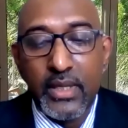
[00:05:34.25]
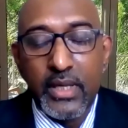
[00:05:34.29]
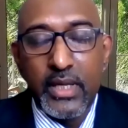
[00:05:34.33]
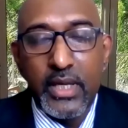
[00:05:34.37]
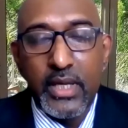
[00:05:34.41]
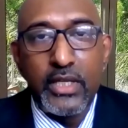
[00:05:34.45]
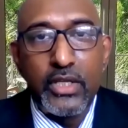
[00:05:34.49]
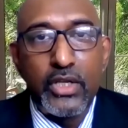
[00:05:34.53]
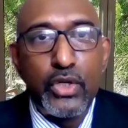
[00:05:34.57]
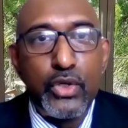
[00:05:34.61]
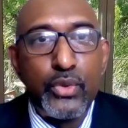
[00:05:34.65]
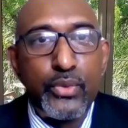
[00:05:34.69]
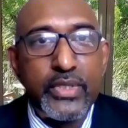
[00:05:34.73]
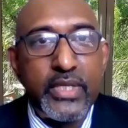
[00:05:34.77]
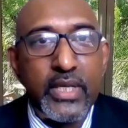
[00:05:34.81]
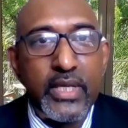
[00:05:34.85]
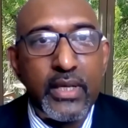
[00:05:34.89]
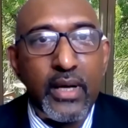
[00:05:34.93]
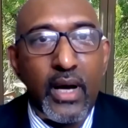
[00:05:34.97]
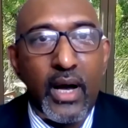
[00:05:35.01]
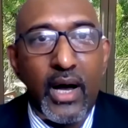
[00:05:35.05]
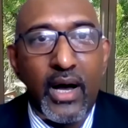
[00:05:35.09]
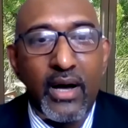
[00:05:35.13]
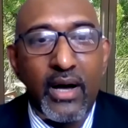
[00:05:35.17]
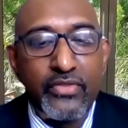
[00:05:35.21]
including
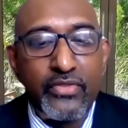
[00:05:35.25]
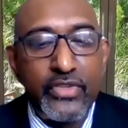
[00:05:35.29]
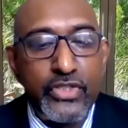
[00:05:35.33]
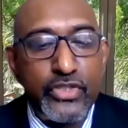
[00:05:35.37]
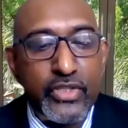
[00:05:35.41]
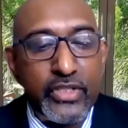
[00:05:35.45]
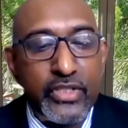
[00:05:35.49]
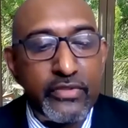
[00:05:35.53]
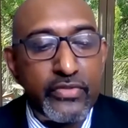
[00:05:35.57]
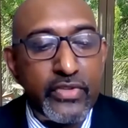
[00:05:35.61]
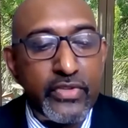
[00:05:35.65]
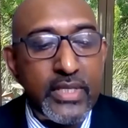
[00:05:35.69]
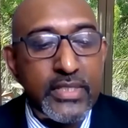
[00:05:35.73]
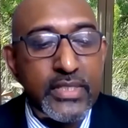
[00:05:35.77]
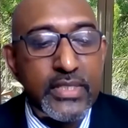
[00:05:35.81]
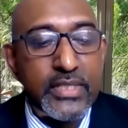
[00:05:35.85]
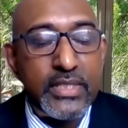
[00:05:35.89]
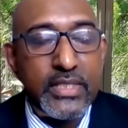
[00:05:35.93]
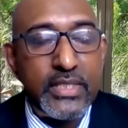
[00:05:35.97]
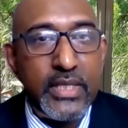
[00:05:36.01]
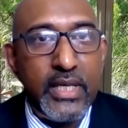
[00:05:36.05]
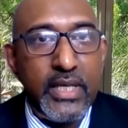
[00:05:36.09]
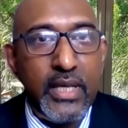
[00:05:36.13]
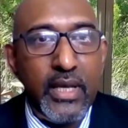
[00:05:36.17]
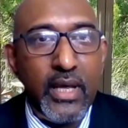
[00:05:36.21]
Harvard
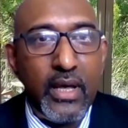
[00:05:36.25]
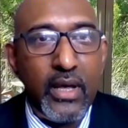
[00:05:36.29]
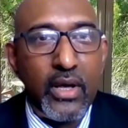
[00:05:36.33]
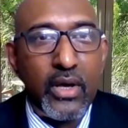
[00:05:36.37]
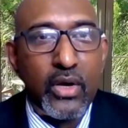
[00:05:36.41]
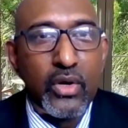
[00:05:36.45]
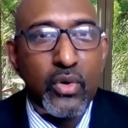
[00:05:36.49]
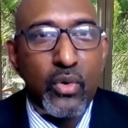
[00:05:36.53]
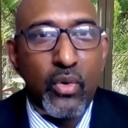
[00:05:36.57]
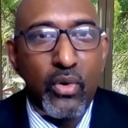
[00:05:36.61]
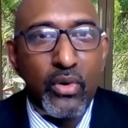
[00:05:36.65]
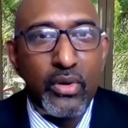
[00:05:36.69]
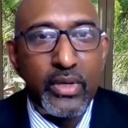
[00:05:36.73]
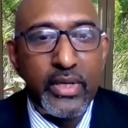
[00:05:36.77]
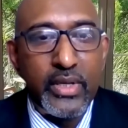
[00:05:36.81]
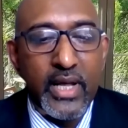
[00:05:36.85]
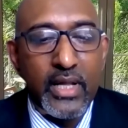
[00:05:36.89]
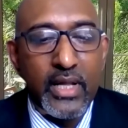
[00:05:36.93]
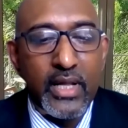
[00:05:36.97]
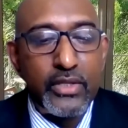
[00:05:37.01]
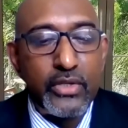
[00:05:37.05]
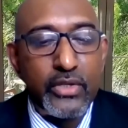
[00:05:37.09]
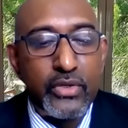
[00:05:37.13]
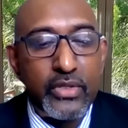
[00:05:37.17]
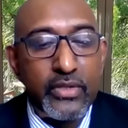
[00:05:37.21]
University,
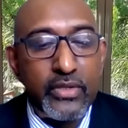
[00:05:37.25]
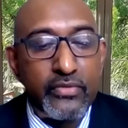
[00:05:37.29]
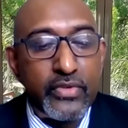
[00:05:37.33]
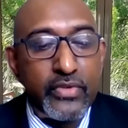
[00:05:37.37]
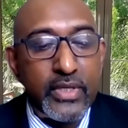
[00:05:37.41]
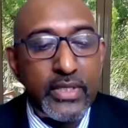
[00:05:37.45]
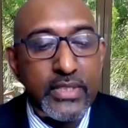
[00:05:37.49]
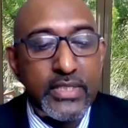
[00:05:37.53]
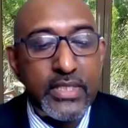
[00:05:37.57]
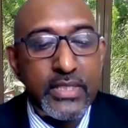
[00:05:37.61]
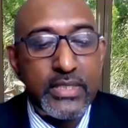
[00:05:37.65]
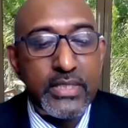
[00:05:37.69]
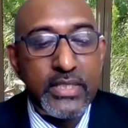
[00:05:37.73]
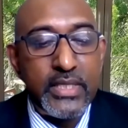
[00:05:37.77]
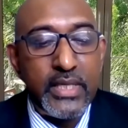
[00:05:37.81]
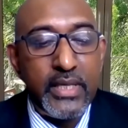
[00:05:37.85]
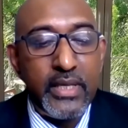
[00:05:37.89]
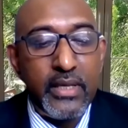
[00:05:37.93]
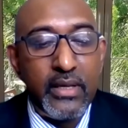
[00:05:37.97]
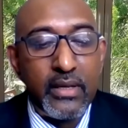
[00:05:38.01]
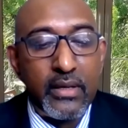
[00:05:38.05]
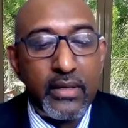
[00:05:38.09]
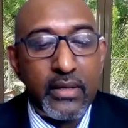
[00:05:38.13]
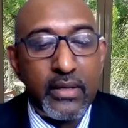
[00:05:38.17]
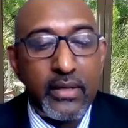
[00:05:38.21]
Cornell
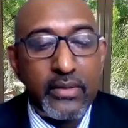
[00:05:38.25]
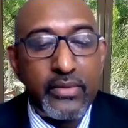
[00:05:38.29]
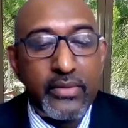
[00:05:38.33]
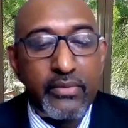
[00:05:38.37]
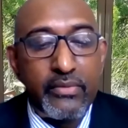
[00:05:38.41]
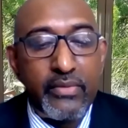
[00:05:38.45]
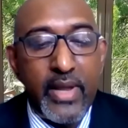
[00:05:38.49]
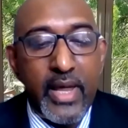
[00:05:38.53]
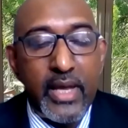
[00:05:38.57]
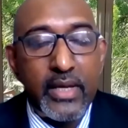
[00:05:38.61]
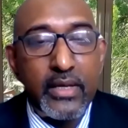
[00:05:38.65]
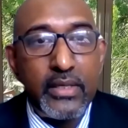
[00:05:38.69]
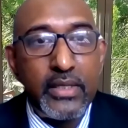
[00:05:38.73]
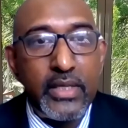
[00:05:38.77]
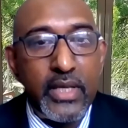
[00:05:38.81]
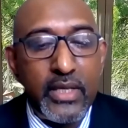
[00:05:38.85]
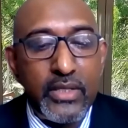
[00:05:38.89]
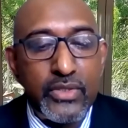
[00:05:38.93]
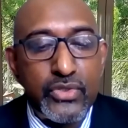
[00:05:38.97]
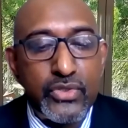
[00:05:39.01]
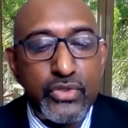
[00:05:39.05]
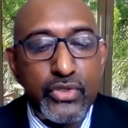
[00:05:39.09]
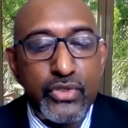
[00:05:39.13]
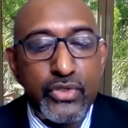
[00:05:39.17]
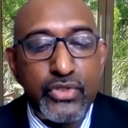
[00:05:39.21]
University, the Ragon
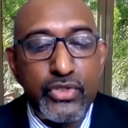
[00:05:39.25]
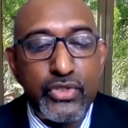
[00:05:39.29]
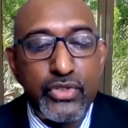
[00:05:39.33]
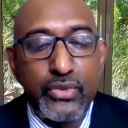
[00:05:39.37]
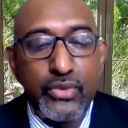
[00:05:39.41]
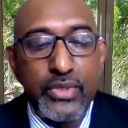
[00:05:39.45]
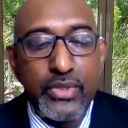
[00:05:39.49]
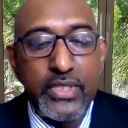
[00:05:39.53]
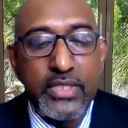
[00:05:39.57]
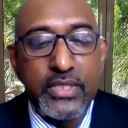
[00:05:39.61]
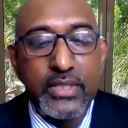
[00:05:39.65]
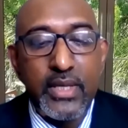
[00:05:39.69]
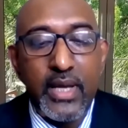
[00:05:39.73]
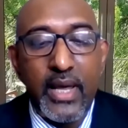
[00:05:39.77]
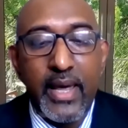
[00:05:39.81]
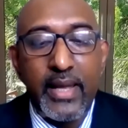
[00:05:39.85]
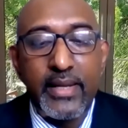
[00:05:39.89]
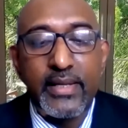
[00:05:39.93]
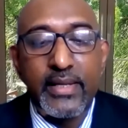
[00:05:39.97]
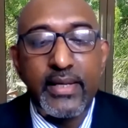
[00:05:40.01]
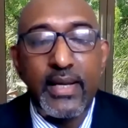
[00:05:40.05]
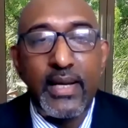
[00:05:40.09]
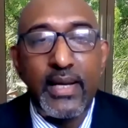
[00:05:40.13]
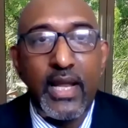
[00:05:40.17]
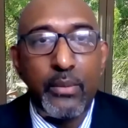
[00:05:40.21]
Institute,
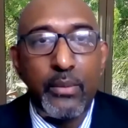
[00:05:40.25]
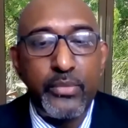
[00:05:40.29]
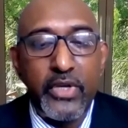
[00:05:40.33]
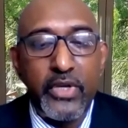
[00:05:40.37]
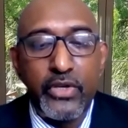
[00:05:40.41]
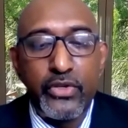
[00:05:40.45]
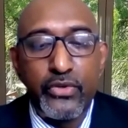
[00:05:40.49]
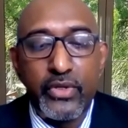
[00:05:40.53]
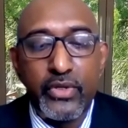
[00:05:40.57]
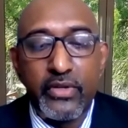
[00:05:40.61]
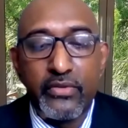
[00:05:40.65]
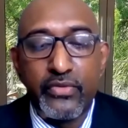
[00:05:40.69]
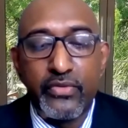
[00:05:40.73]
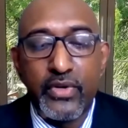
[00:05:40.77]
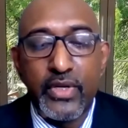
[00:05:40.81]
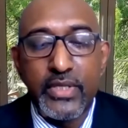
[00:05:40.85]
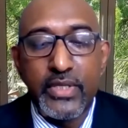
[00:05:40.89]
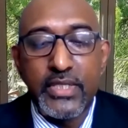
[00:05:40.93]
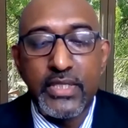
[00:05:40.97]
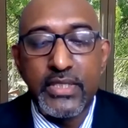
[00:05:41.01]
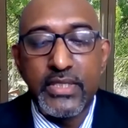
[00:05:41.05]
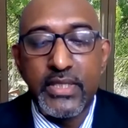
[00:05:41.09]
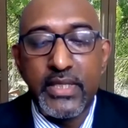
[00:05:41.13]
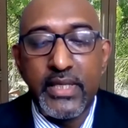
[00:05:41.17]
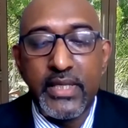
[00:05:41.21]
and Columbia
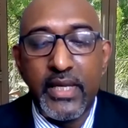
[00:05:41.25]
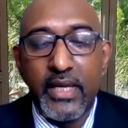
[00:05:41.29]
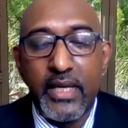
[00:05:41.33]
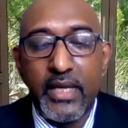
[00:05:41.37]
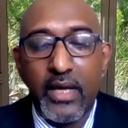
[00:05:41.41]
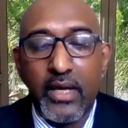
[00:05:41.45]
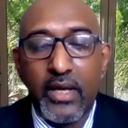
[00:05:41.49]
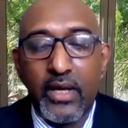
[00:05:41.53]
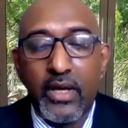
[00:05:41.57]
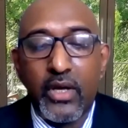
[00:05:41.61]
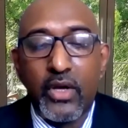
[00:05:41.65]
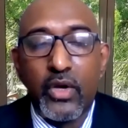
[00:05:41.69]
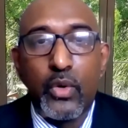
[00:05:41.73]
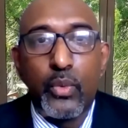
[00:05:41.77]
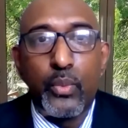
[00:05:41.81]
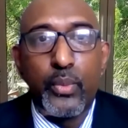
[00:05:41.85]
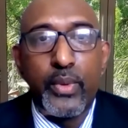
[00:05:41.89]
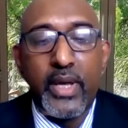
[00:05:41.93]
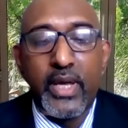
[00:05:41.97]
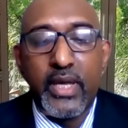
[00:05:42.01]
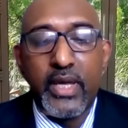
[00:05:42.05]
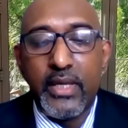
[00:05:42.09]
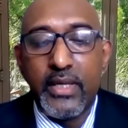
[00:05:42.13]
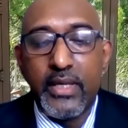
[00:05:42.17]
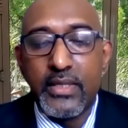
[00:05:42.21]
University,
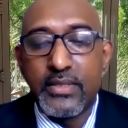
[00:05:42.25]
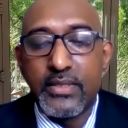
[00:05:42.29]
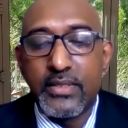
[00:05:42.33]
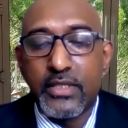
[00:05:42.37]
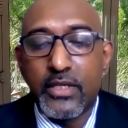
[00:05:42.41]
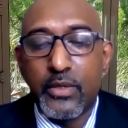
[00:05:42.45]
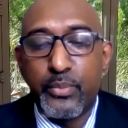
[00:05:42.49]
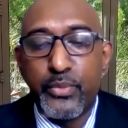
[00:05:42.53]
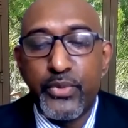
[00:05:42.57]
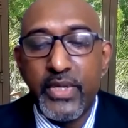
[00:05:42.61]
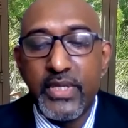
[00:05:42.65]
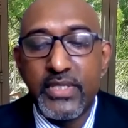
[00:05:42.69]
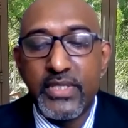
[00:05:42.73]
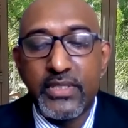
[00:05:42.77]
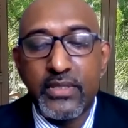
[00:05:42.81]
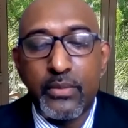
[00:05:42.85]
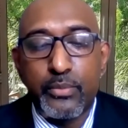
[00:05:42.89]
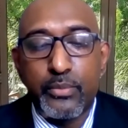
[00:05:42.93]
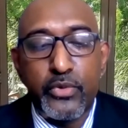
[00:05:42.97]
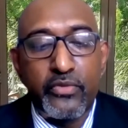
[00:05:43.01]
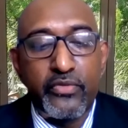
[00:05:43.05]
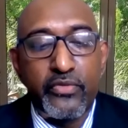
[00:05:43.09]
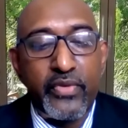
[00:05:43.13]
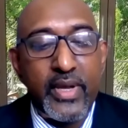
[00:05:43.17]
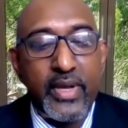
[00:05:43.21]
where he is Caprisa
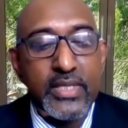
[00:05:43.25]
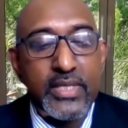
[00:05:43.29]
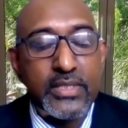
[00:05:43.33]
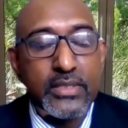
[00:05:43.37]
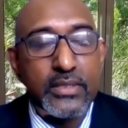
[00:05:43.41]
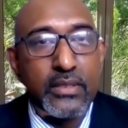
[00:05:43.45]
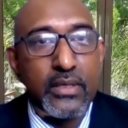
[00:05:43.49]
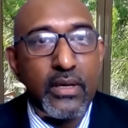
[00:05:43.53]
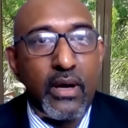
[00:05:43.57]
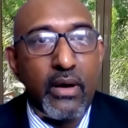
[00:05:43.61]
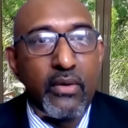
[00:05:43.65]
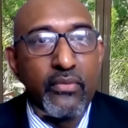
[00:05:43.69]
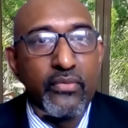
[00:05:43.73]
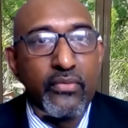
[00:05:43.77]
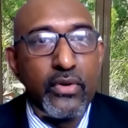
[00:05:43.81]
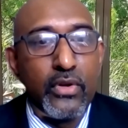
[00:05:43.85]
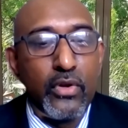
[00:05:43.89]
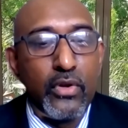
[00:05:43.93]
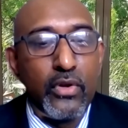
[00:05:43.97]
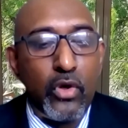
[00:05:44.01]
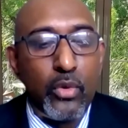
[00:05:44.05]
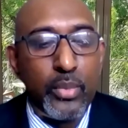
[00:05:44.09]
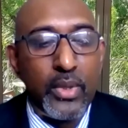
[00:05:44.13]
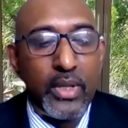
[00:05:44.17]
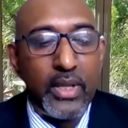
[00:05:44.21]
Professor of
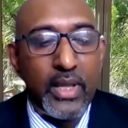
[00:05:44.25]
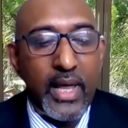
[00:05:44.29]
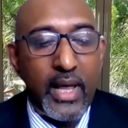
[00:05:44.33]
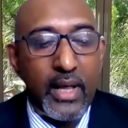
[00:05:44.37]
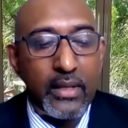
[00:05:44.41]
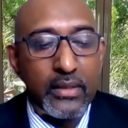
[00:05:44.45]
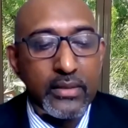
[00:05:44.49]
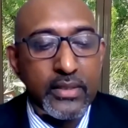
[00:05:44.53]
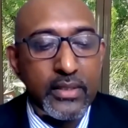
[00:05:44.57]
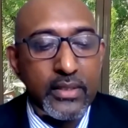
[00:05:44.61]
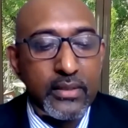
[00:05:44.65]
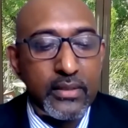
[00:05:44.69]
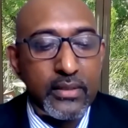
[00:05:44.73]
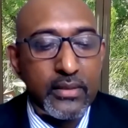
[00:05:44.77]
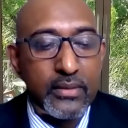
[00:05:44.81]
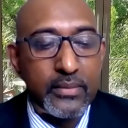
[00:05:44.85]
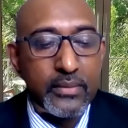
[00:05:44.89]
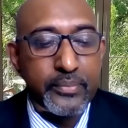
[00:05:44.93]
Global Health.